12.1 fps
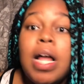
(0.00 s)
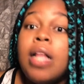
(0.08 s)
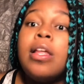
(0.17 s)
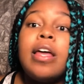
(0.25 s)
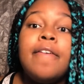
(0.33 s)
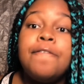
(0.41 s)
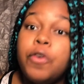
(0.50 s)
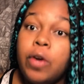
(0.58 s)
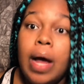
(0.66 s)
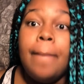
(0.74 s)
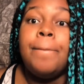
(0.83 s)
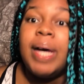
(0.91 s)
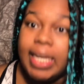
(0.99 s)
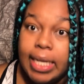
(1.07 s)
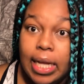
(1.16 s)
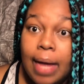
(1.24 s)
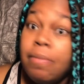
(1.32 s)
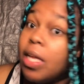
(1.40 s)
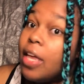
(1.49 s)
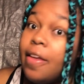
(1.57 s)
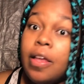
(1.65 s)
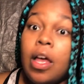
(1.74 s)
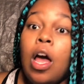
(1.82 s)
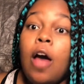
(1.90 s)
not looking for a buddy. I'm
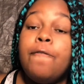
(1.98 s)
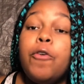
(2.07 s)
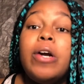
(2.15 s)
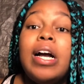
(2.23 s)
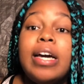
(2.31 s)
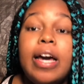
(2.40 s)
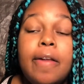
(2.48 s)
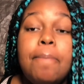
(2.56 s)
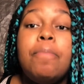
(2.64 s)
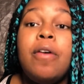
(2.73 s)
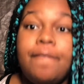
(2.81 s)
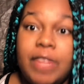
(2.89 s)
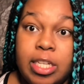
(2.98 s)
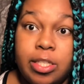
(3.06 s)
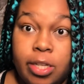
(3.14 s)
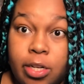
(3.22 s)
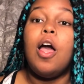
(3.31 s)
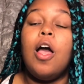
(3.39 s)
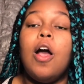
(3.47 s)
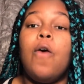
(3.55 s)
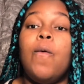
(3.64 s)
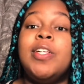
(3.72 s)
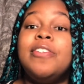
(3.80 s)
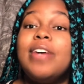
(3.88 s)
looking for a good professor.
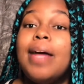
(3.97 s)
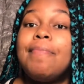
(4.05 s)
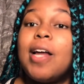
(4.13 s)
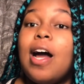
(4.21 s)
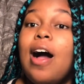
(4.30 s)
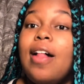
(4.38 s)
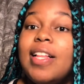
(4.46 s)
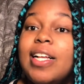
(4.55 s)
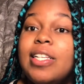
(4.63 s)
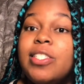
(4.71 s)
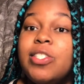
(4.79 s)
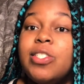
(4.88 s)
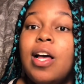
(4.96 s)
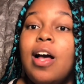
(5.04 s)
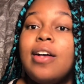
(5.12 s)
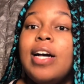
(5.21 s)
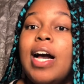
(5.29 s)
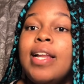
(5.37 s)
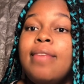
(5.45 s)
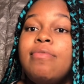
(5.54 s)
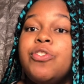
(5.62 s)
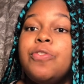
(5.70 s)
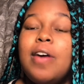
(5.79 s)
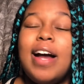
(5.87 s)
When you come to college, kind of
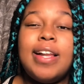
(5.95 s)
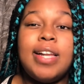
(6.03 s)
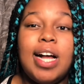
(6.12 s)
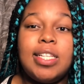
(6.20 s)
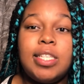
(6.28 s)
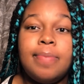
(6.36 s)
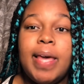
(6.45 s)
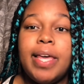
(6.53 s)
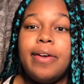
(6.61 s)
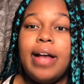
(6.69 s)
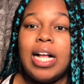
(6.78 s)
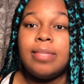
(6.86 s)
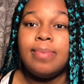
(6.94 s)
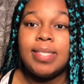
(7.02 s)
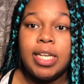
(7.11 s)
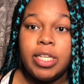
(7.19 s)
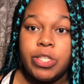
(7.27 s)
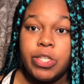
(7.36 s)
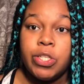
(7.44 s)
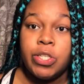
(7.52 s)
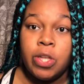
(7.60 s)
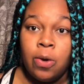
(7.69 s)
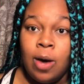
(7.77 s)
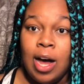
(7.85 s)
try not to make your expectations
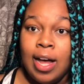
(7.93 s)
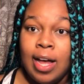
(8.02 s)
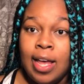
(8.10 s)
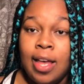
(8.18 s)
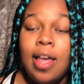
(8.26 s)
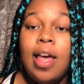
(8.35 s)
so high.